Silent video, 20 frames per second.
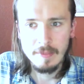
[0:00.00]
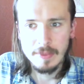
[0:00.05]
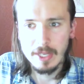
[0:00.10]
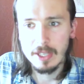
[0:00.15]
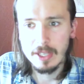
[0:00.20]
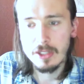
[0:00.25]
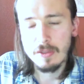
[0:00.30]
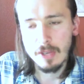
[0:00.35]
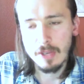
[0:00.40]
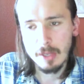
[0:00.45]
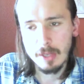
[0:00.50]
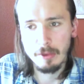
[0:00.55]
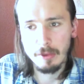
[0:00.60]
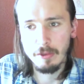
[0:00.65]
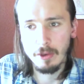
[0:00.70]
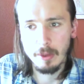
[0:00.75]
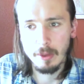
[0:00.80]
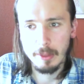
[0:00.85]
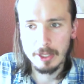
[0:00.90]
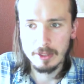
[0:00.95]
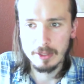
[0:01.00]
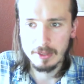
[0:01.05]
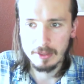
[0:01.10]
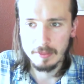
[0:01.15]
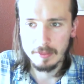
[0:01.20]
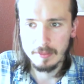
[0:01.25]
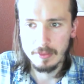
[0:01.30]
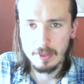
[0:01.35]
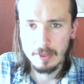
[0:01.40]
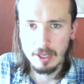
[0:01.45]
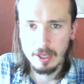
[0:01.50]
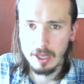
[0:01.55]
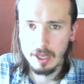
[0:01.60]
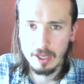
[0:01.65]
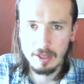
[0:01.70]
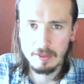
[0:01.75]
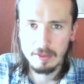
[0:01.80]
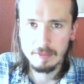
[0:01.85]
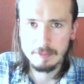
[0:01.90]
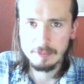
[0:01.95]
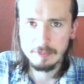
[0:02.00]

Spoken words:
And it's very performant. And